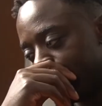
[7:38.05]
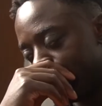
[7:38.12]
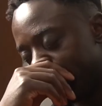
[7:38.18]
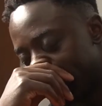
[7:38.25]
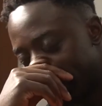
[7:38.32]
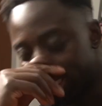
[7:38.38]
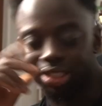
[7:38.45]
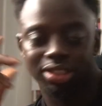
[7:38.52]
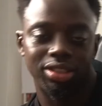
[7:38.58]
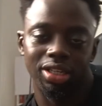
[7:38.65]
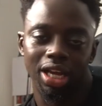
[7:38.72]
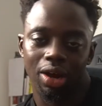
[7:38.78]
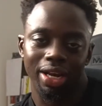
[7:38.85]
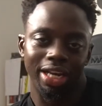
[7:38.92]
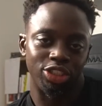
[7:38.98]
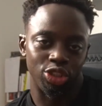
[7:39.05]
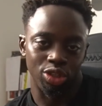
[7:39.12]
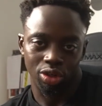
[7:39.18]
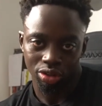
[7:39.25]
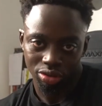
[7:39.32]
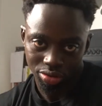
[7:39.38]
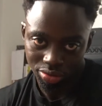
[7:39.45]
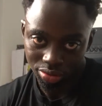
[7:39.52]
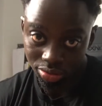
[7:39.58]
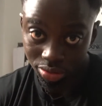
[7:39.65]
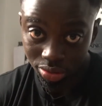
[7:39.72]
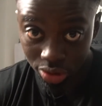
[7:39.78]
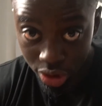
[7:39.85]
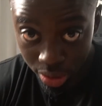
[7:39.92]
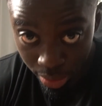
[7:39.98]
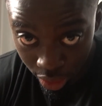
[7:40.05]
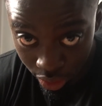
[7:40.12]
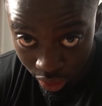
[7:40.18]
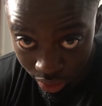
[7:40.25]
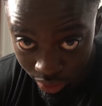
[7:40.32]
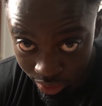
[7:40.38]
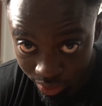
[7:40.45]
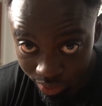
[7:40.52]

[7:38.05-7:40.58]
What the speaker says: But yeah, guys, I'll catch you lot tomorrow.